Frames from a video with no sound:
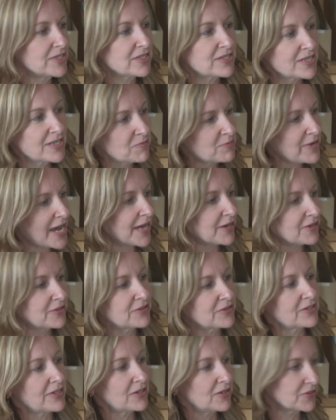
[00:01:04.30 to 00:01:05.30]
receive
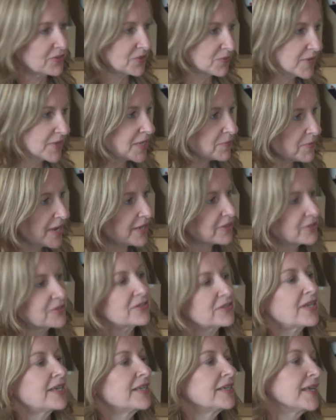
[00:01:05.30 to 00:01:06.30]
patterns and also make
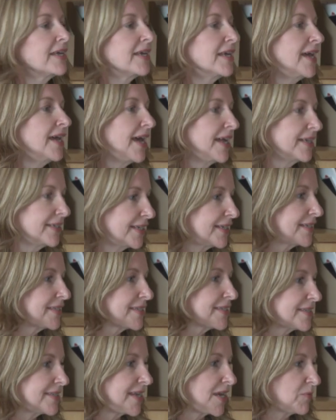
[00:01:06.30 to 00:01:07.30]
patterns and get
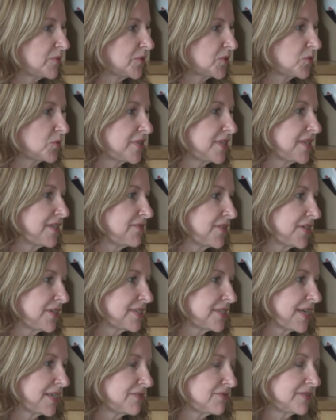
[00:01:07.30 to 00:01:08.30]
us the samples within a
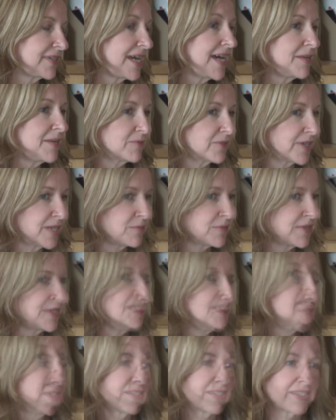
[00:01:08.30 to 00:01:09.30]
very tight time frame.
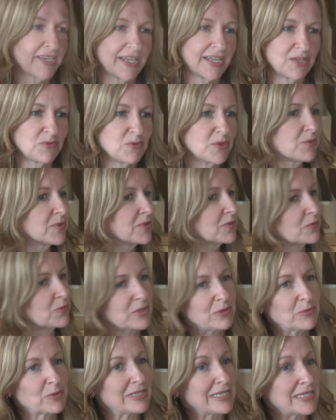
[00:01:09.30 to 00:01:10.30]
And we decided we were
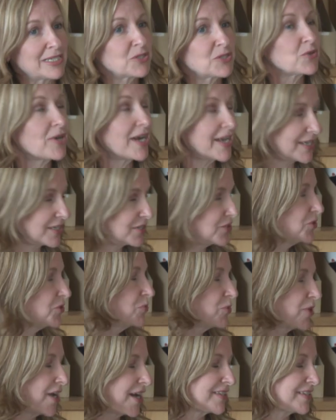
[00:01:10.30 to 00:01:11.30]
going to try a
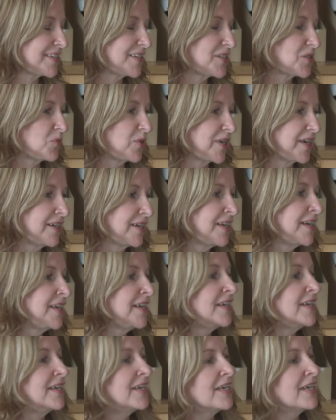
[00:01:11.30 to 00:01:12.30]
new process where
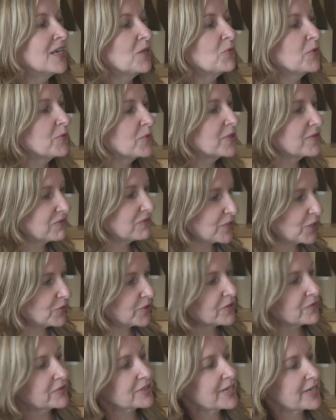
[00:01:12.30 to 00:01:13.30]
we would flow
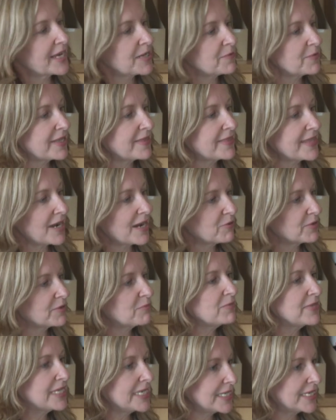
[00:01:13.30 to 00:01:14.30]
it over time, and that would
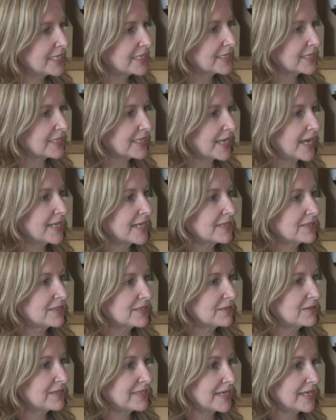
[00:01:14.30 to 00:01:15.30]
mean that
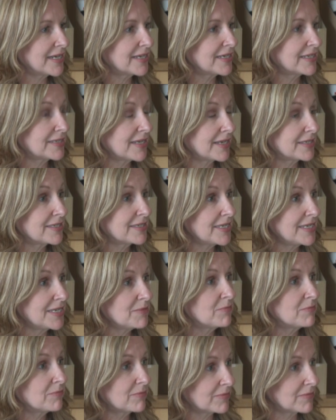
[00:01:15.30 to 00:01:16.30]
a
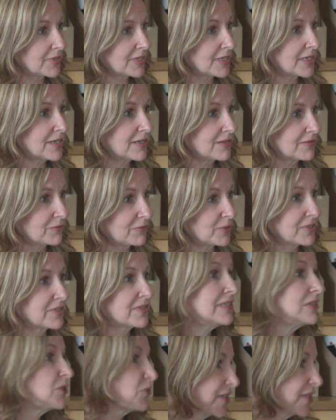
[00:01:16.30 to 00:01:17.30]
team
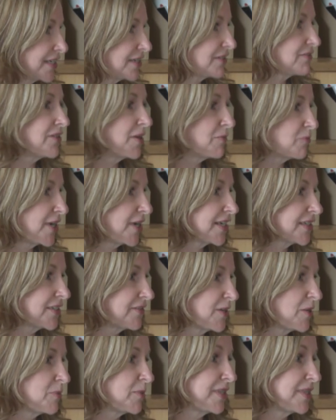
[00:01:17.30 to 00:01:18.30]
was created from product
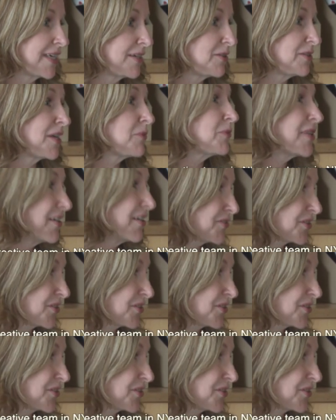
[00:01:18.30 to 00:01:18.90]
development that would